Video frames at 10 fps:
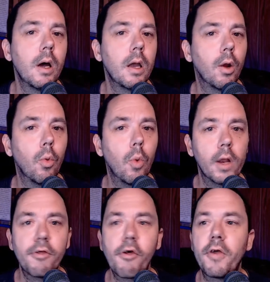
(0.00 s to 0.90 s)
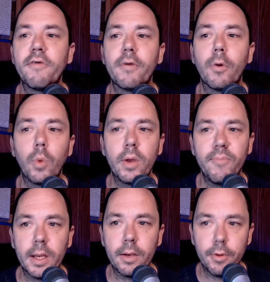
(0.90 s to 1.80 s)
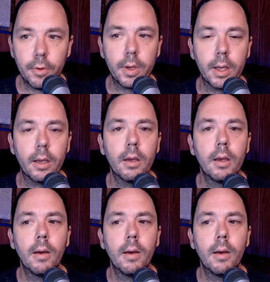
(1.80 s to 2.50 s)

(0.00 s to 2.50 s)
One of the things that we've been doing